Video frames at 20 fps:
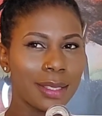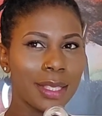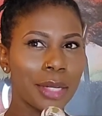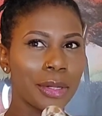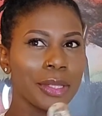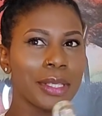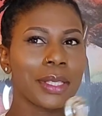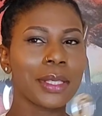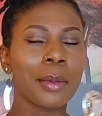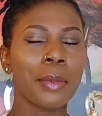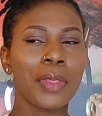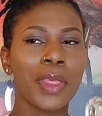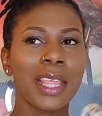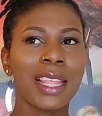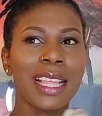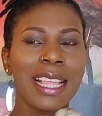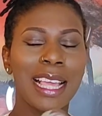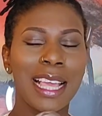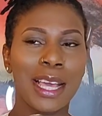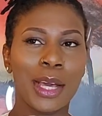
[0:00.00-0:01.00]
There is
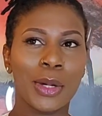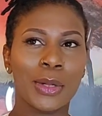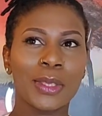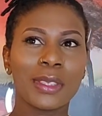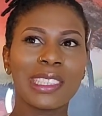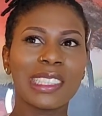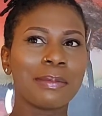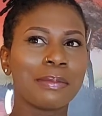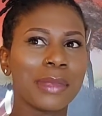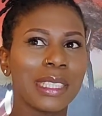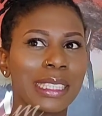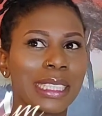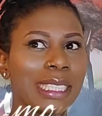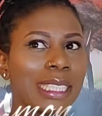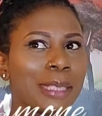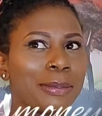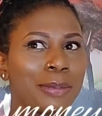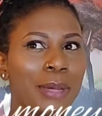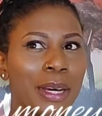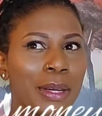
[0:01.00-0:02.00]
something old money
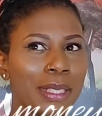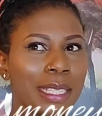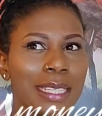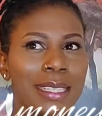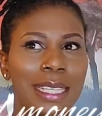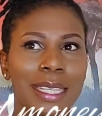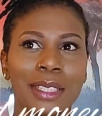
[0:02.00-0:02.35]
about this.